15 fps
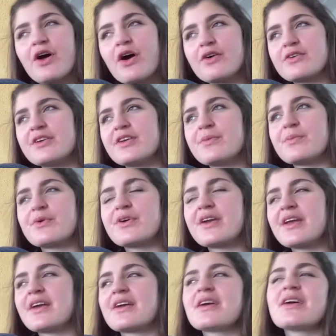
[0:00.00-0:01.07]
hungry in the
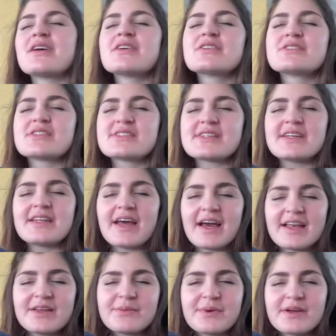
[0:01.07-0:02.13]
morning, just eat
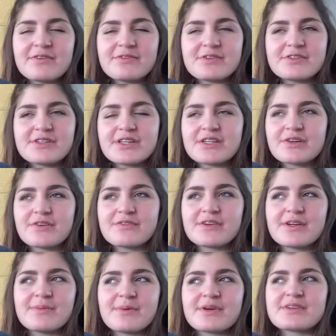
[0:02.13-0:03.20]
anyway for
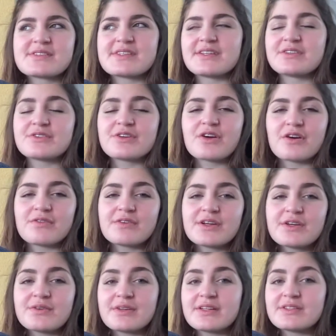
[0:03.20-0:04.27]
recovery, because in recovery
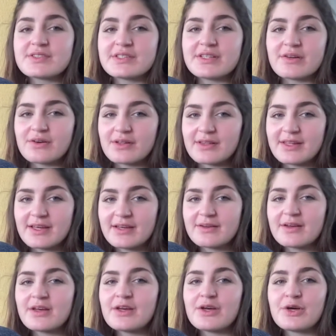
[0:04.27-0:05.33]
you need to eat all day.
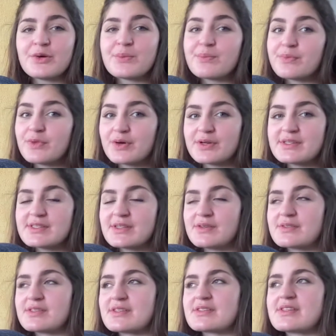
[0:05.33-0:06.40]
No
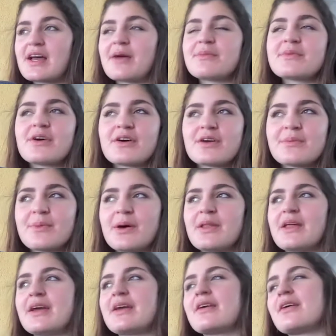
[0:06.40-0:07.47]
excuses. I'm talking about
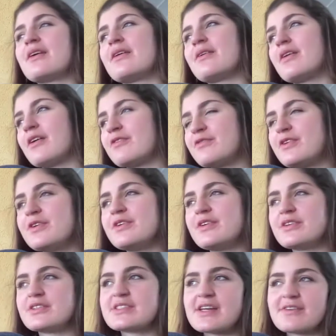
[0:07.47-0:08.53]
like a few
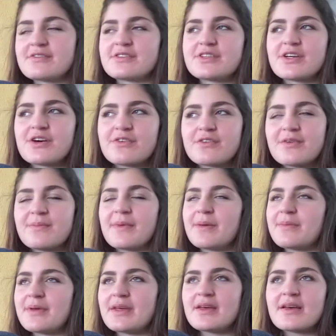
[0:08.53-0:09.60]
years after recovery.
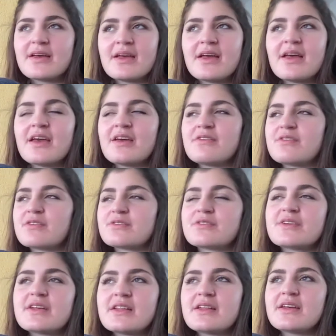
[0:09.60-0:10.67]
Maybe if you
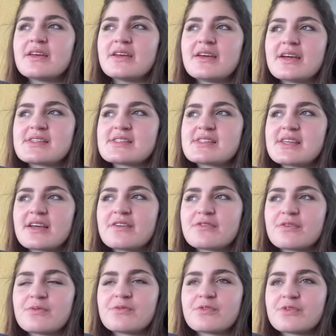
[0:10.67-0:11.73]
really get sick
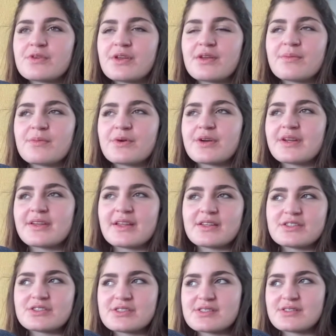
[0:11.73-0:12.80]
from food in the morning,
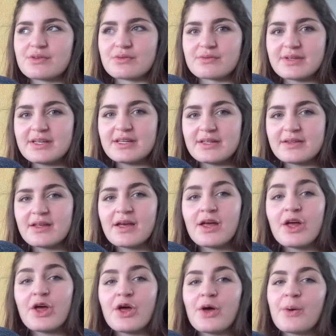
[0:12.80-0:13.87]
then just don't eat.
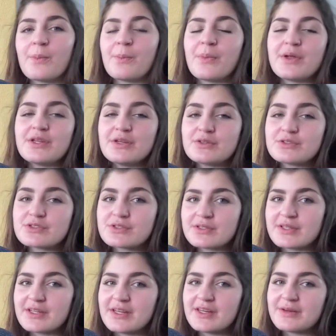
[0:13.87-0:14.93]
But
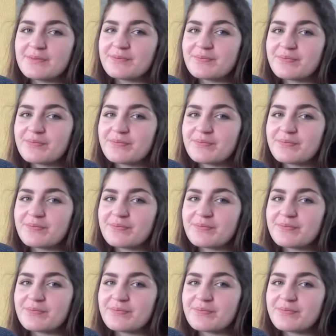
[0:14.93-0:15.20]
usually,